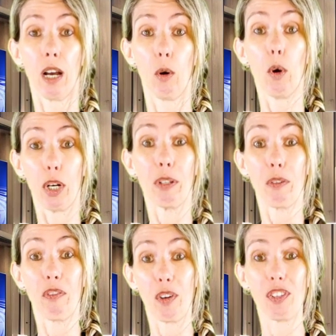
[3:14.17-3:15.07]
or
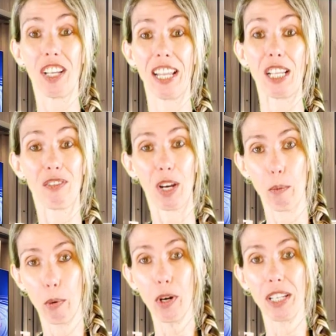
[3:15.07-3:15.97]
the first thing that's very
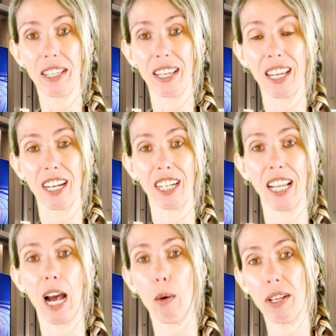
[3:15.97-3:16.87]
important here
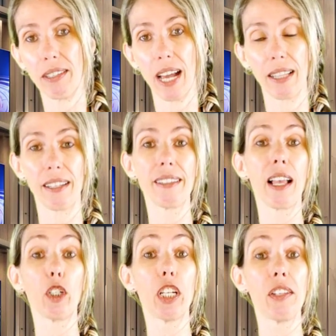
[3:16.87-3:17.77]
now, is that the
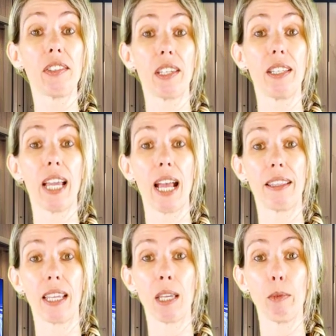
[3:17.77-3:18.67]
seller can see that
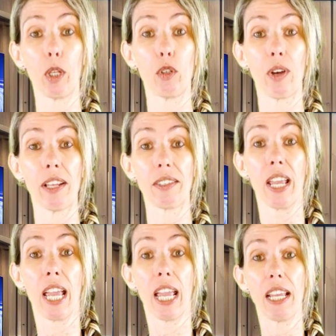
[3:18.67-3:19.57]
the email address
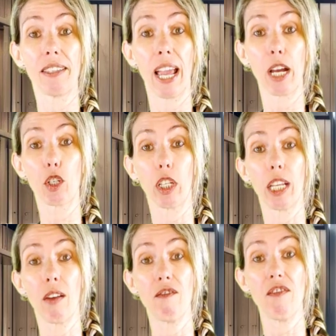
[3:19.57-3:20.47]
is
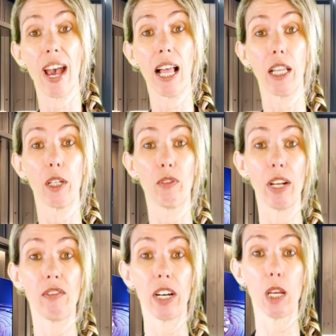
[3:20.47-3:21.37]
actually valid,
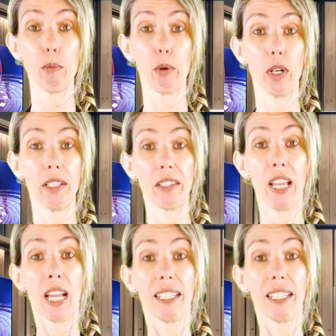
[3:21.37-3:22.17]
right? Very important.